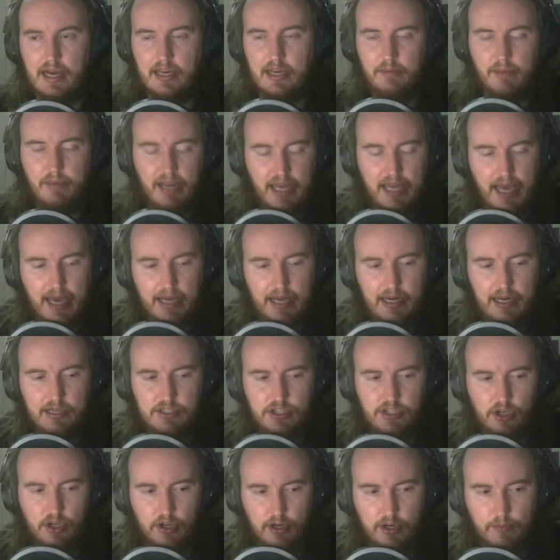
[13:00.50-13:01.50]
Underbelly Angler
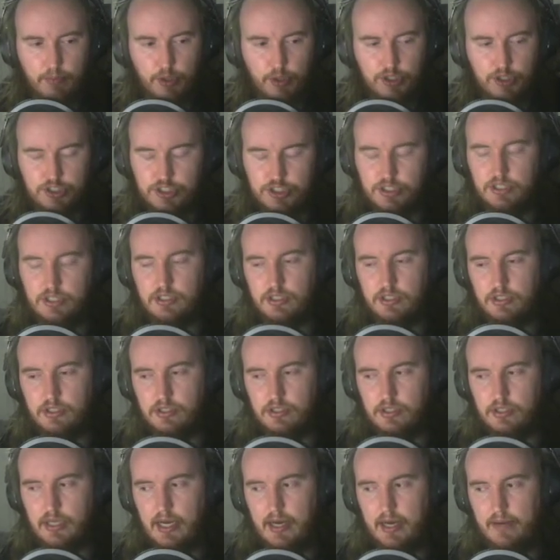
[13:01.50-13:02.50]
is not going to push the
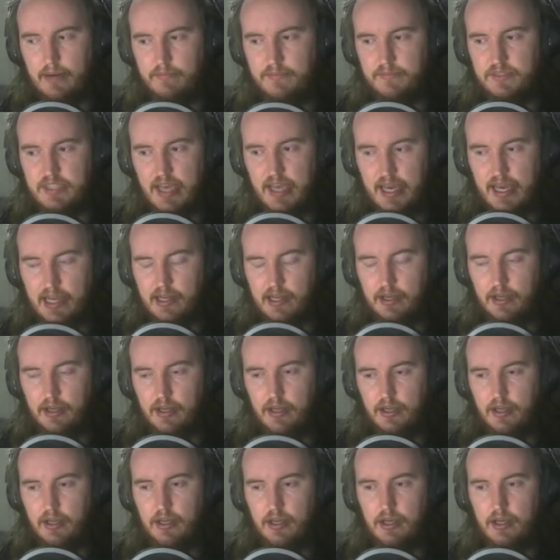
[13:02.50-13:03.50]
deck,
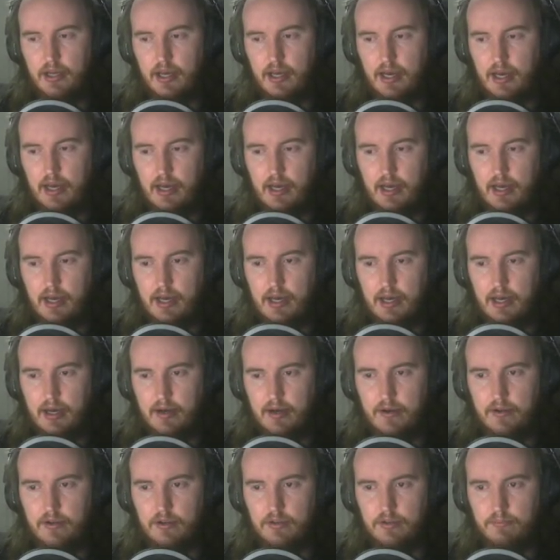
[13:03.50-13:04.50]

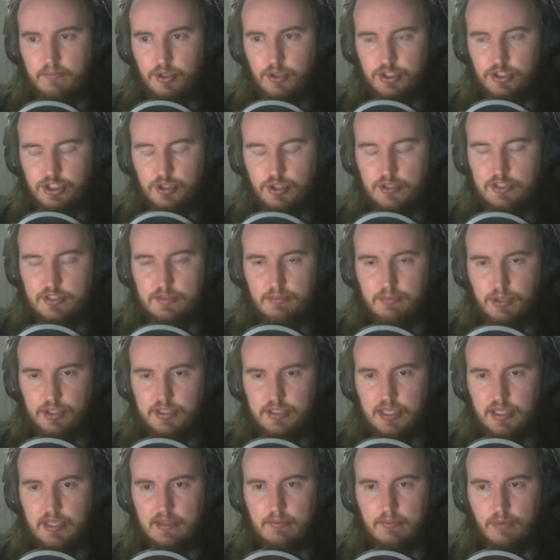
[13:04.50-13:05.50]
push you into
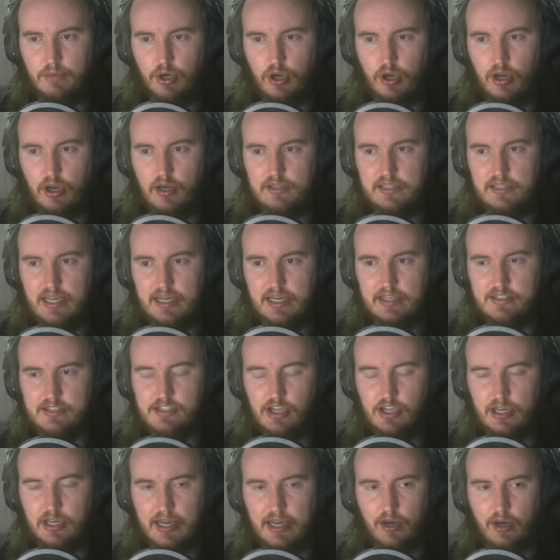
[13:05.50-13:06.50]
building the Murloc deck. It's
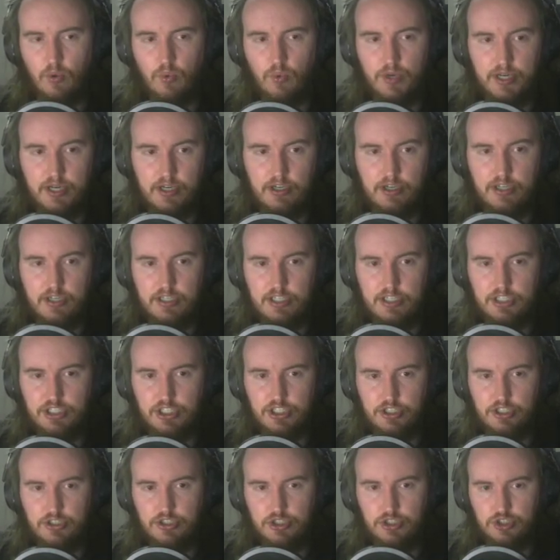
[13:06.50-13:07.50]
not like a win
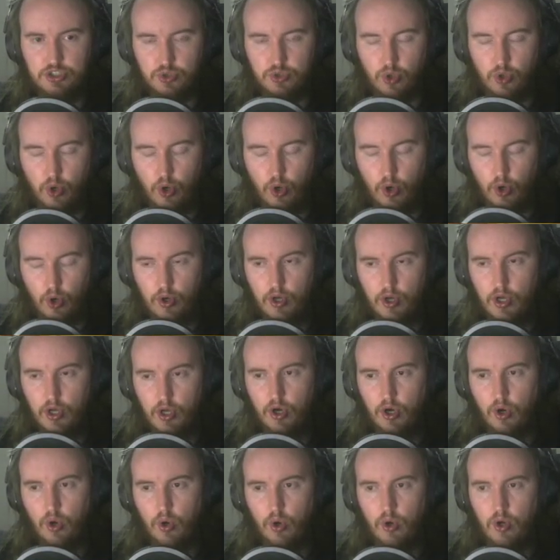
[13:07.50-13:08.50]
condition to draw
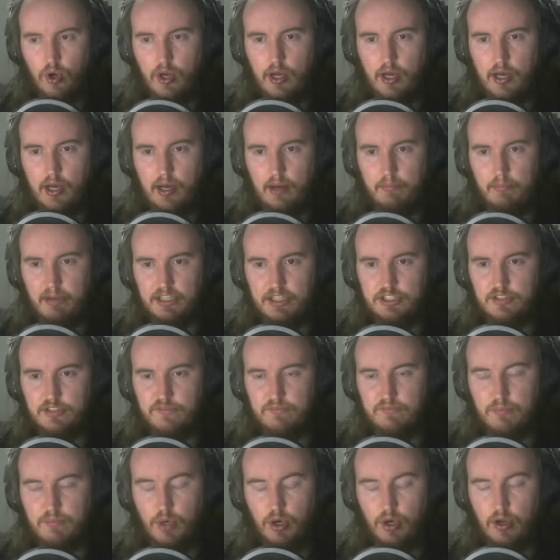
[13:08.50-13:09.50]
a bunch
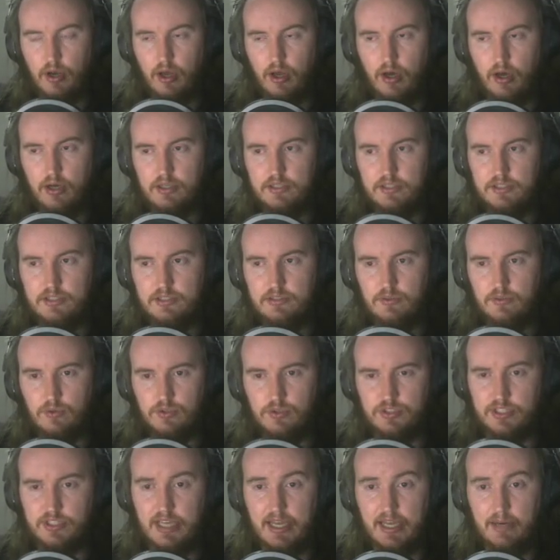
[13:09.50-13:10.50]
of Murlocs
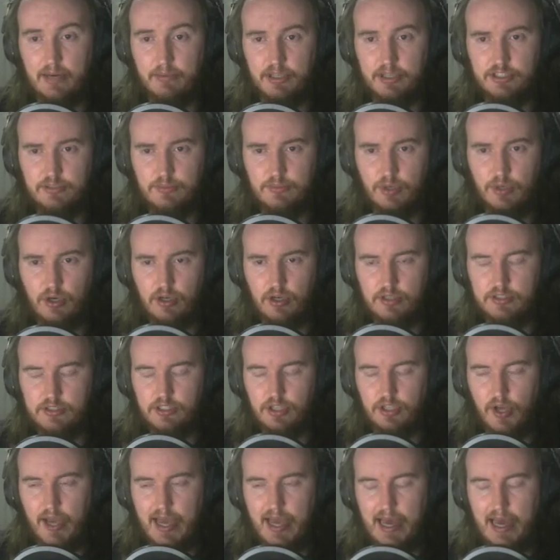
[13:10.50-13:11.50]
or to get a bunch of Murlocs
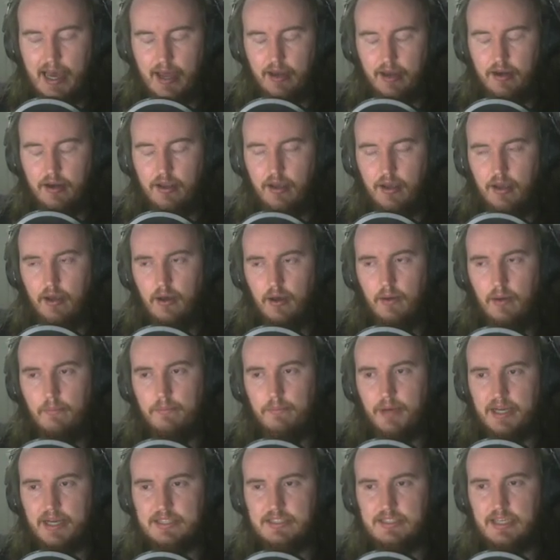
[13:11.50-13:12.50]
in your hand,
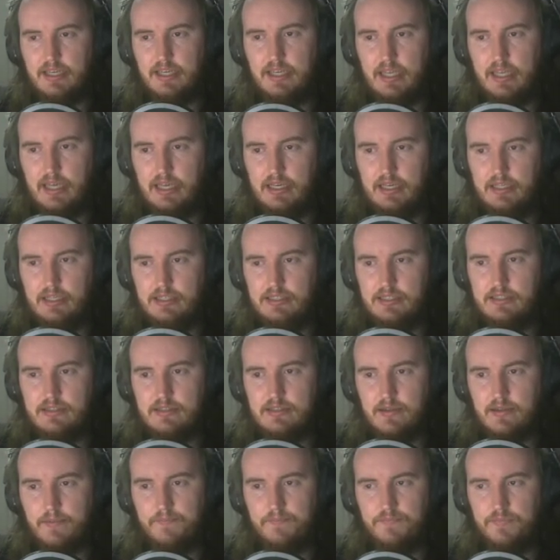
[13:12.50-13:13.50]
but it
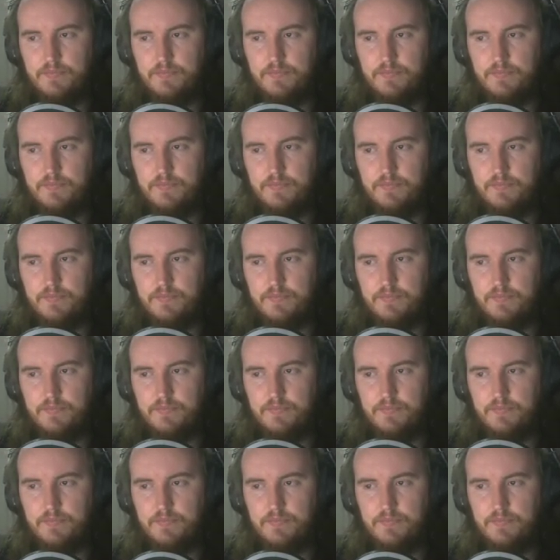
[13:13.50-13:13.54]
is